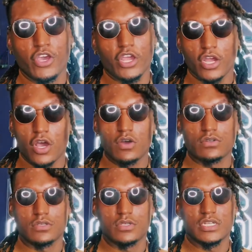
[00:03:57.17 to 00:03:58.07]
You know,
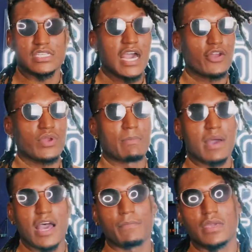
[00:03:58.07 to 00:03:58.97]
this kind of
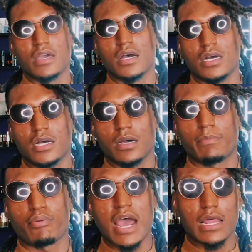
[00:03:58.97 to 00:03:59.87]
remind me of uh, Prada